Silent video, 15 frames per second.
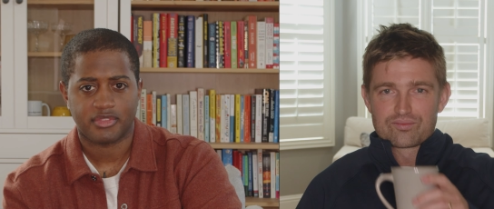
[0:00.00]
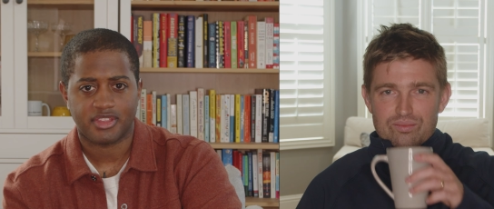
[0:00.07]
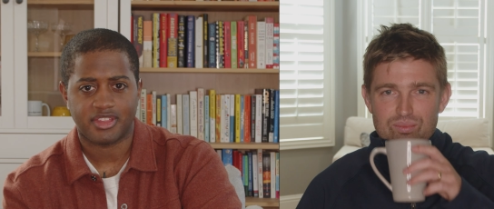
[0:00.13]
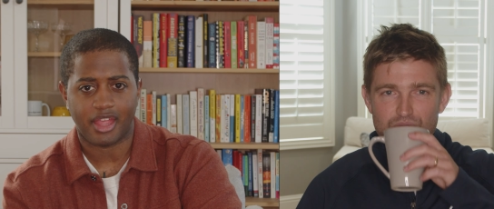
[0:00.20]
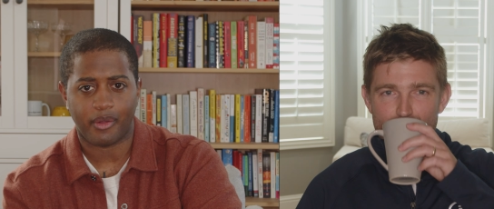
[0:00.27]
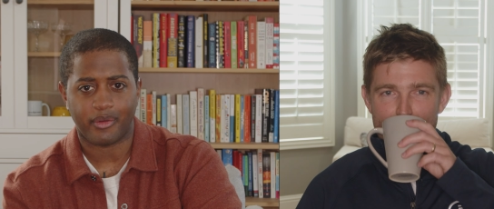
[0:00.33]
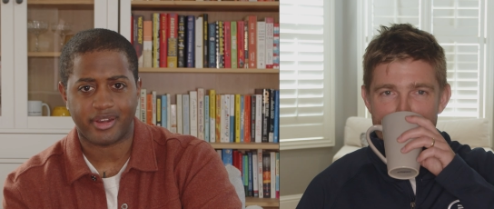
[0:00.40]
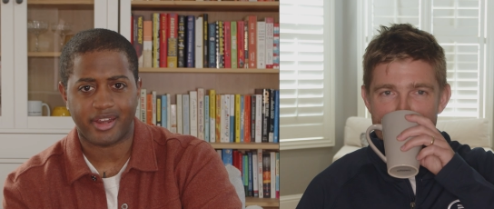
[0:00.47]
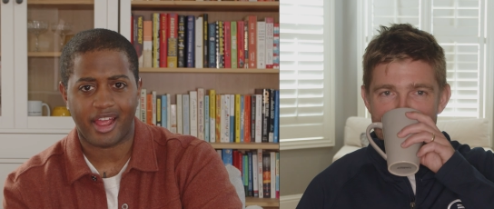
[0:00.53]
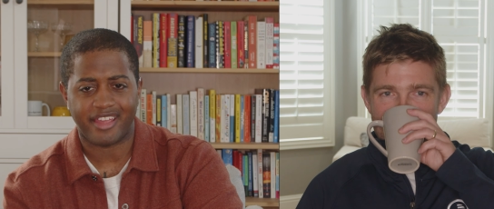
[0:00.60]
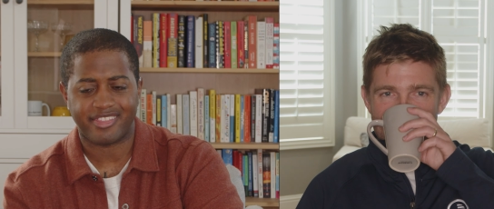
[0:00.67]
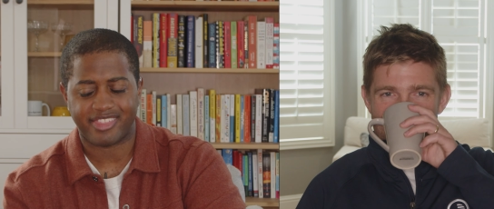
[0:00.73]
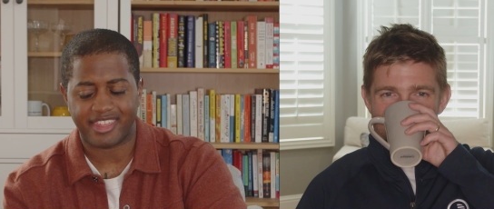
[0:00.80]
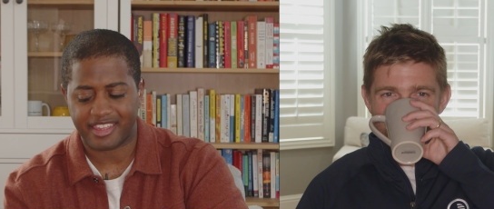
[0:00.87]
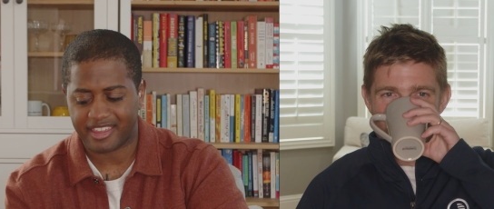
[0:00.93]
Speaker 1: No, and I
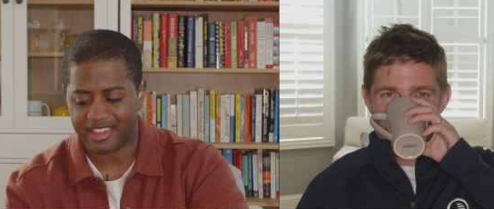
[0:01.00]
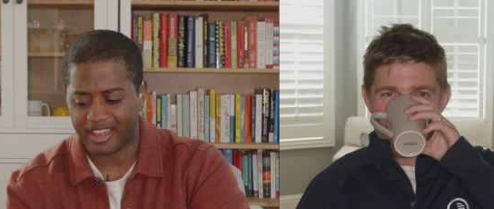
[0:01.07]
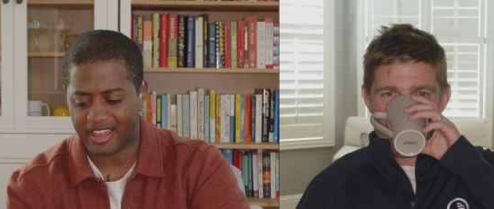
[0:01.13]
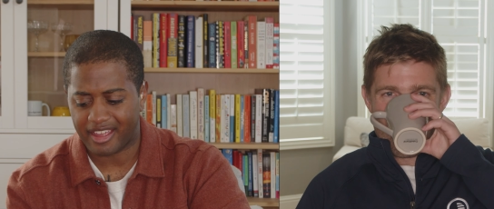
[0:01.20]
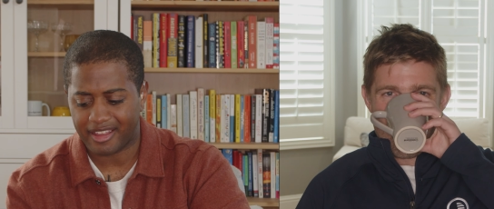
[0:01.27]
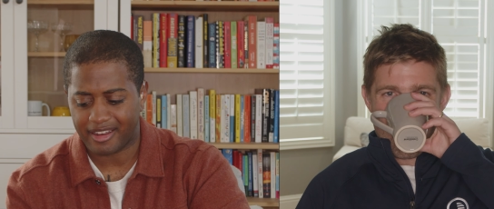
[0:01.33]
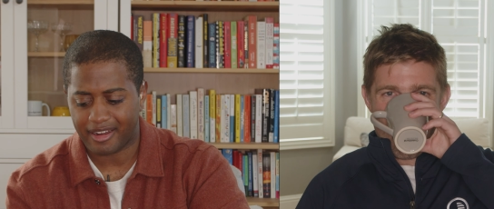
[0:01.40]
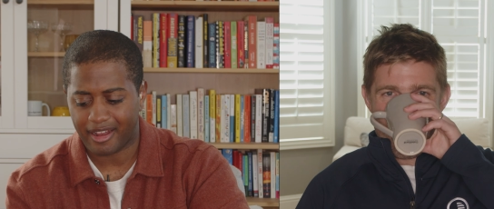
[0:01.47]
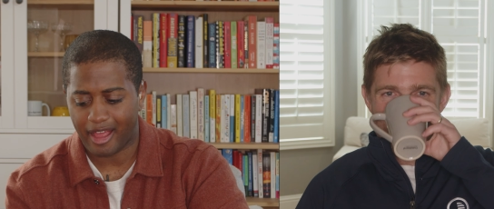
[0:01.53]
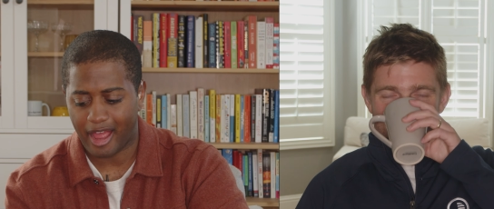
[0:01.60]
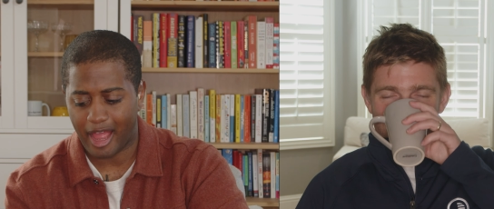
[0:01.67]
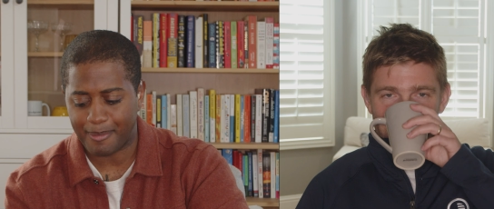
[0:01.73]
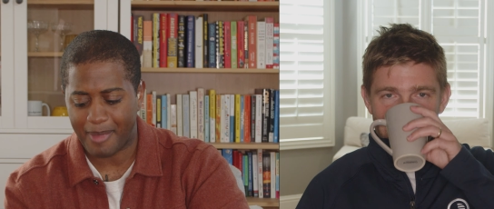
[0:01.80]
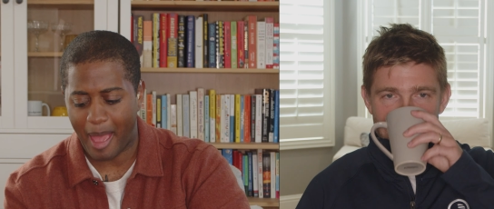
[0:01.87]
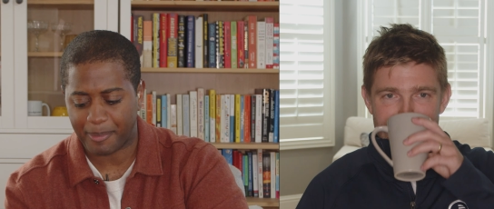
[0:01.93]
think uh,
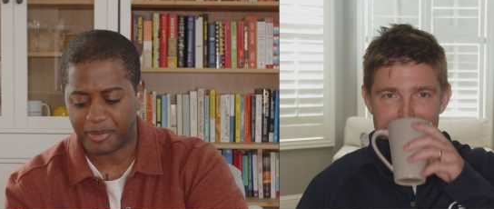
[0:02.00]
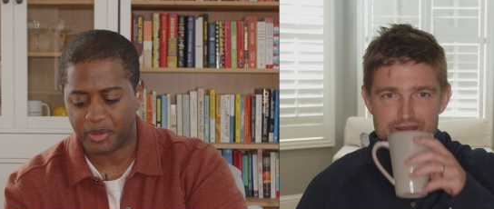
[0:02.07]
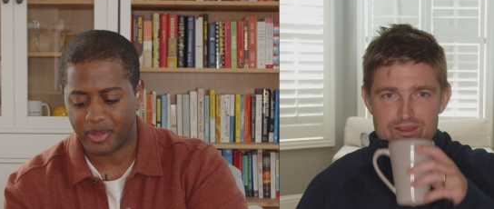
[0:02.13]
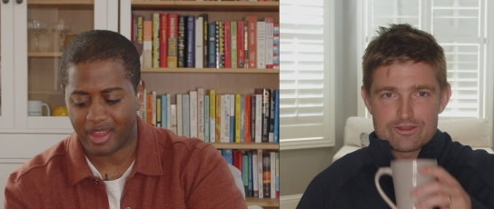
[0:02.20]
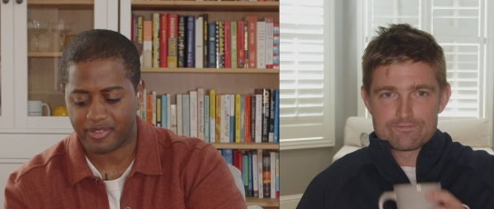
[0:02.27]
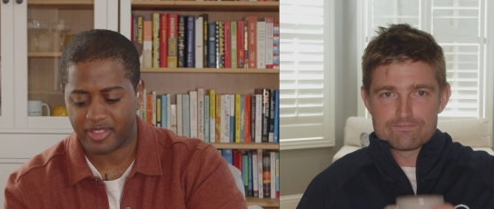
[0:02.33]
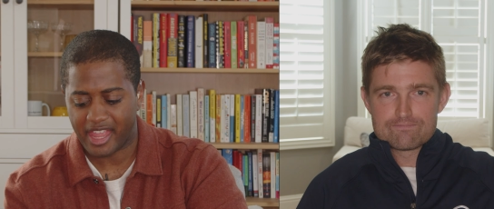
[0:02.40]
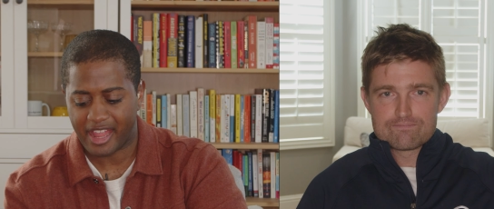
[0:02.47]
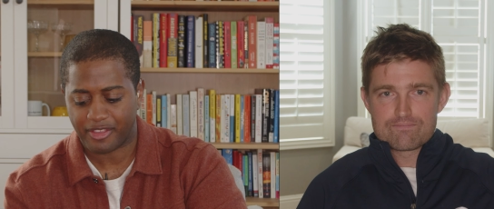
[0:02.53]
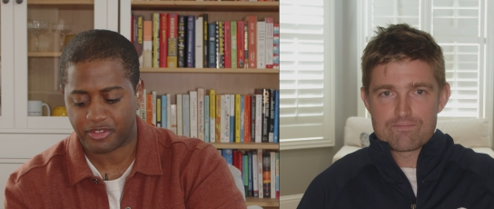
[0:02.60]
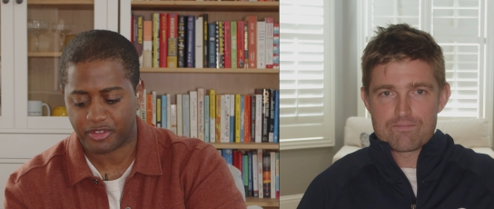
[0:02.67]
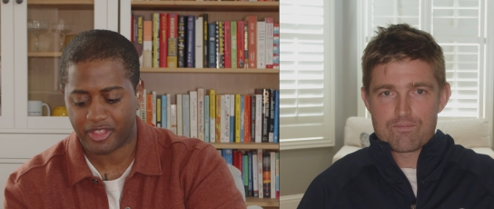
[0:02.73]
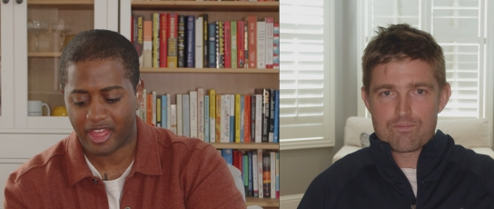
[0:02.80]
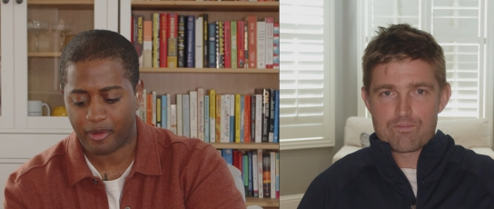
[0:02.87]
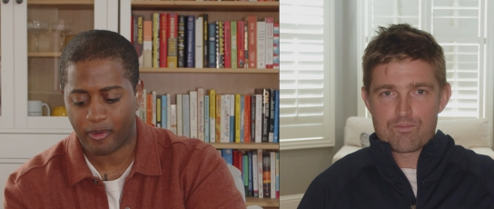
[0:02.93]
I'm happy you gave the
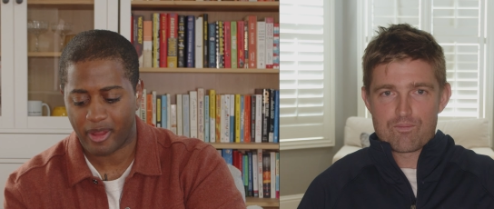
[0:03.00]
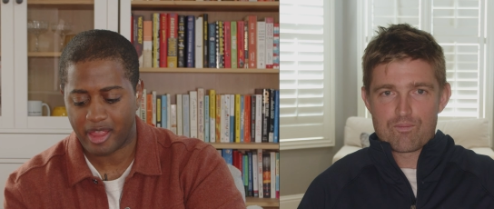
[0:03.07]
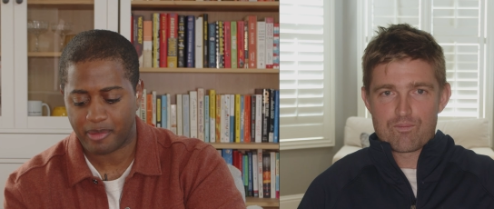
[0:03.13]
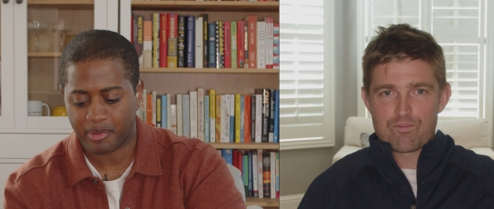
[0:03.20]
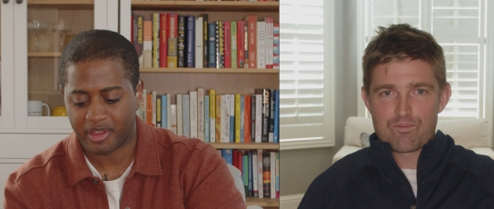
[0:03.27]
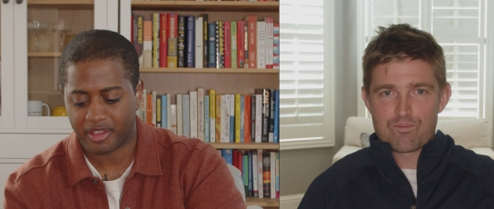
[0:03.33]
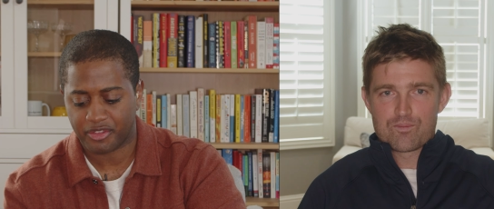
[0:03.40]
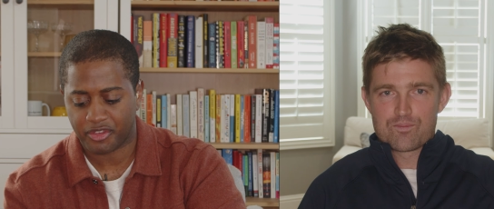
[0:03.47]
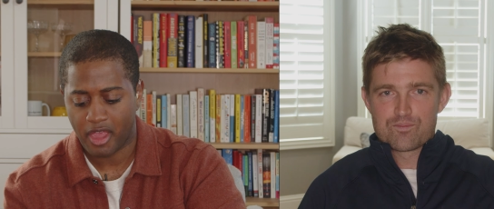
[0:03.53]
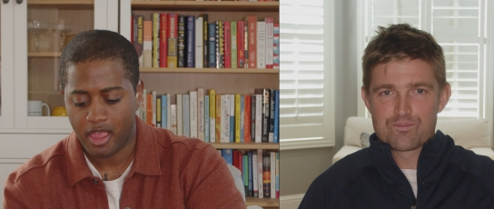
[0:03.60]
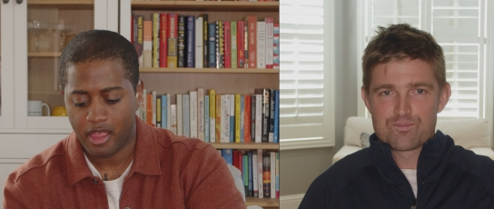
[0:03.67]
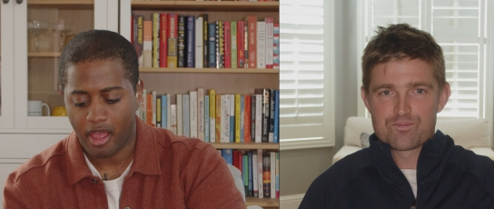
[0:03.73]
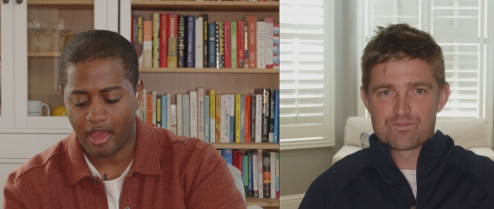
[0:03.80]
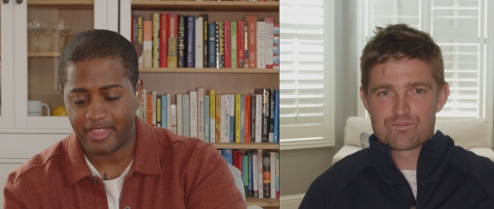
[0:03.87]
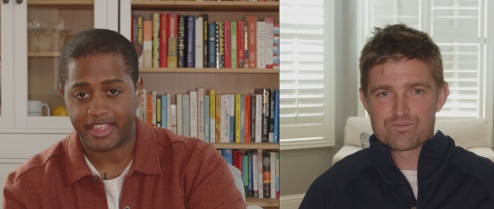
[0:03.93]
answer that way because
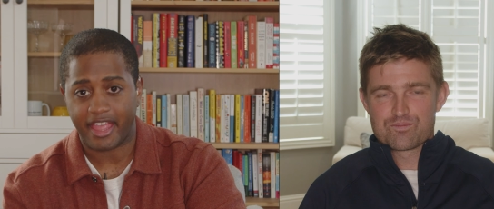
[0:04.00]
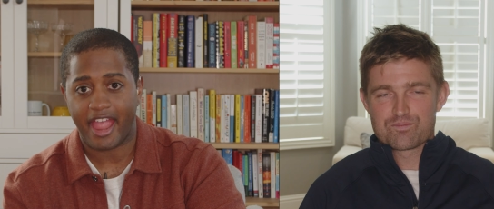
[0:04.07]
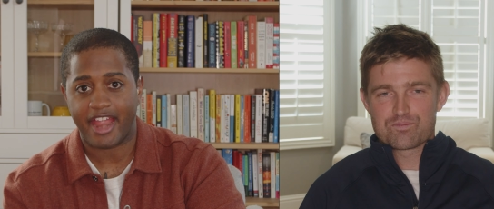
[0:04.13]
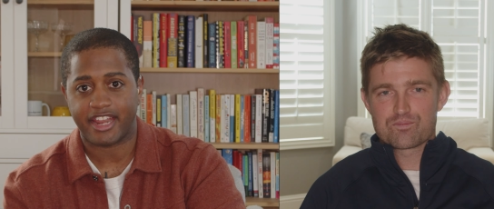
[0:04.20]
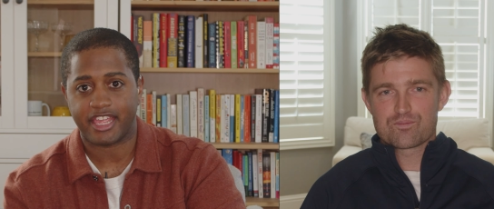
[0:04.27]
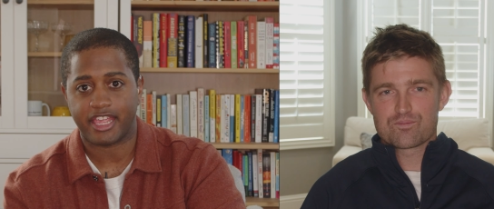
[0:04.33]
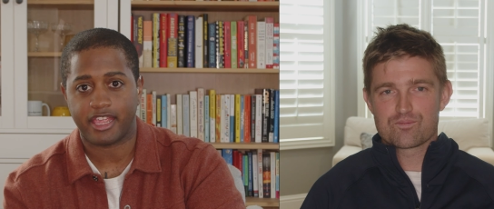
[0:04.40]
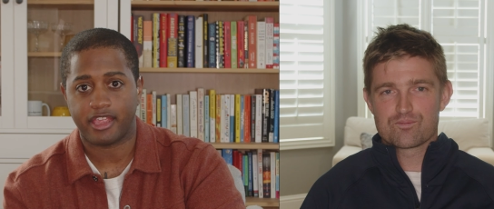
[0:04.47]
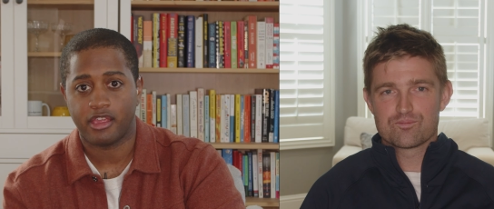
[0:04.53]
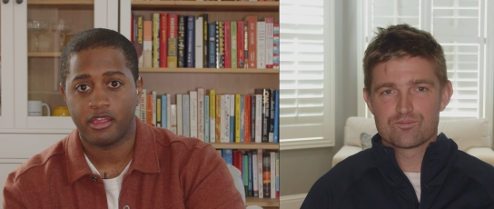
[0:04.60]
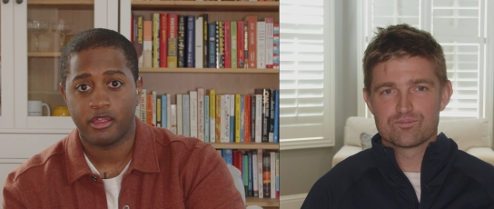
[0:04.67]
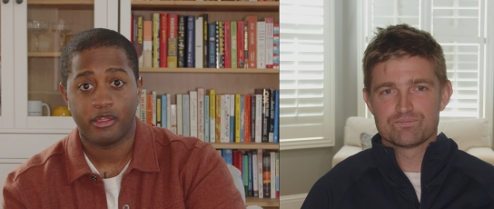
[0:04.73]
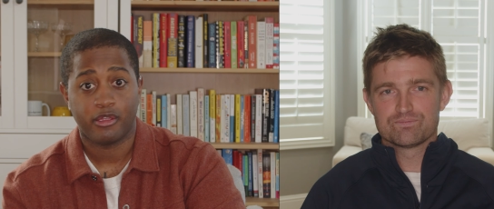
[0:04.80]
I think any